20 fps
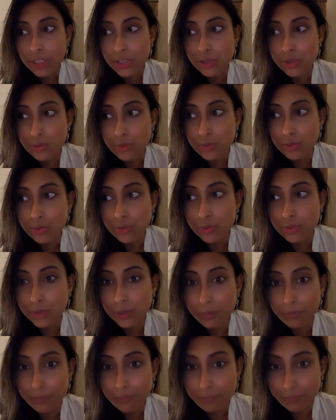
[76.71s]
to
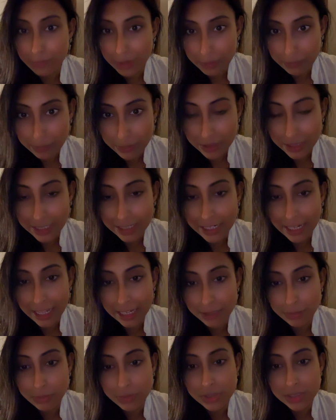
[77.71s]
the people and
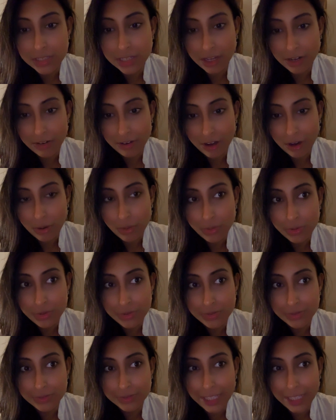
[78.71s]
animals around,